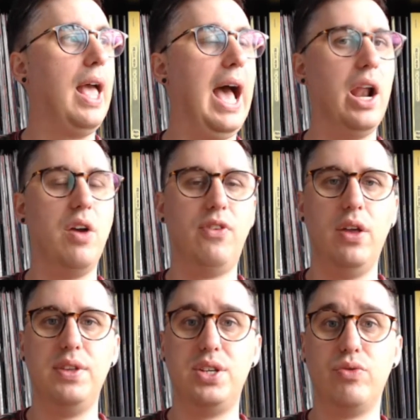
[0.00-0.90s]
And I
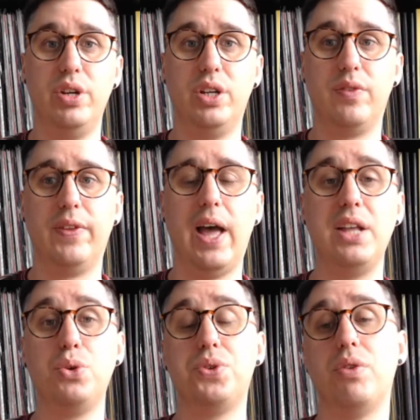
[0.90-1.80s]
find this is really good for that.
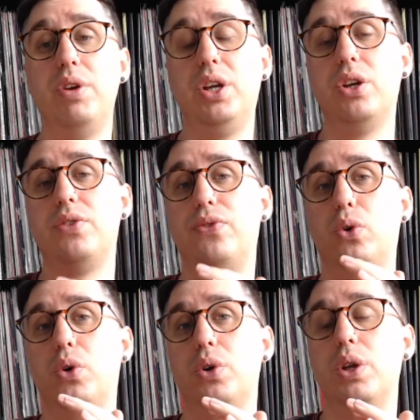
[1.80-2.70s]
It's also really good
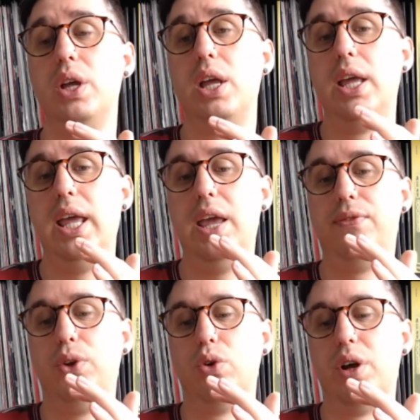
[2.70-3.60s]
for
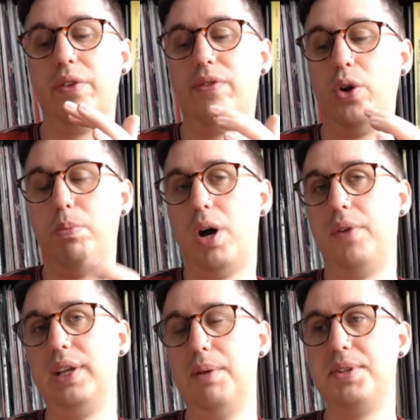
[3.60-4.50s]
if you're at the final part
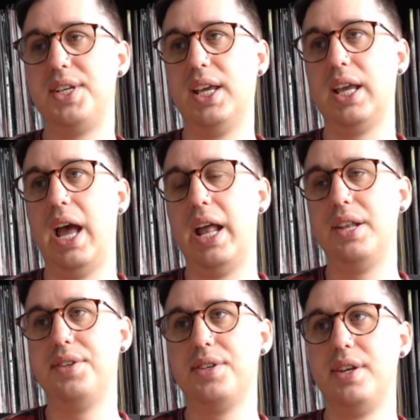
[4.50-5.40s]
of your limiting
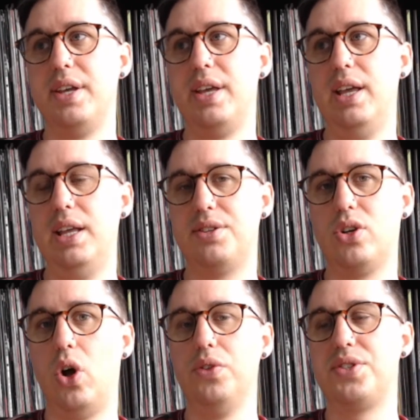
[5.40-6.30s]
and it's
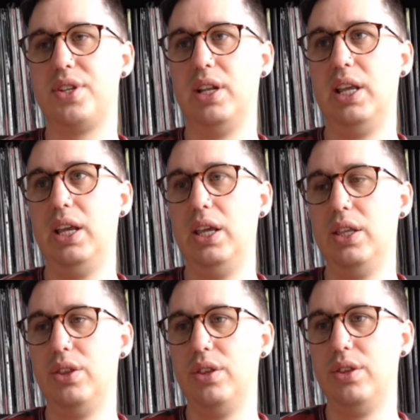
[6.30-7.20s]
constantly
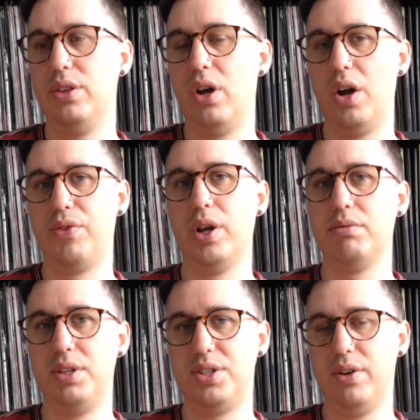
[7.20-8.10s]
high
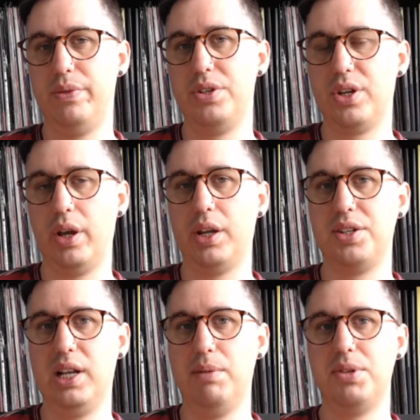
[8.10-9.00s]
frequency stuff, which is going
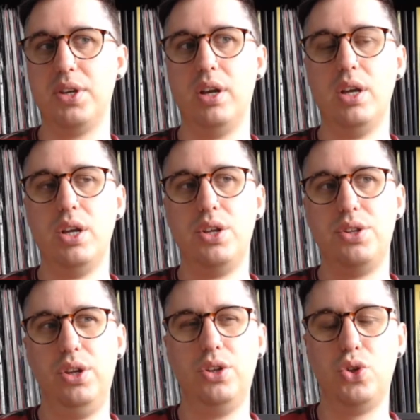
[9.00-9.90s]
into your limiter.
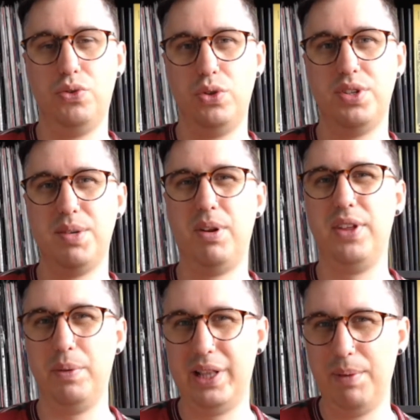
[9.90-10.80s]
You can sort of do a similar
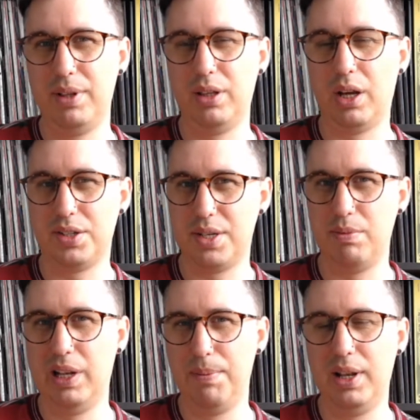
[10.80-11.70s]
thing with like I said,
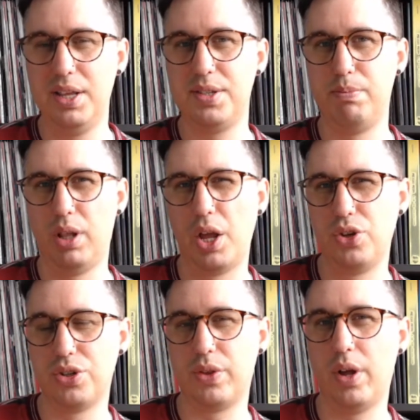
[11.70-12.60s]
with Limitless, but like
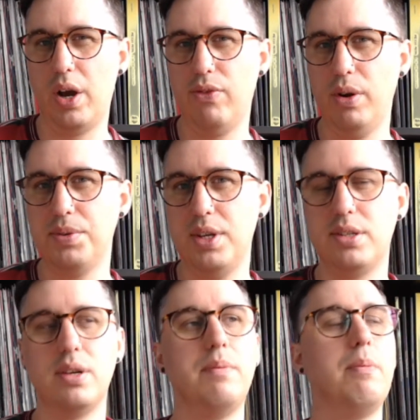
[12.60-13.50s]
just on the high frequencies.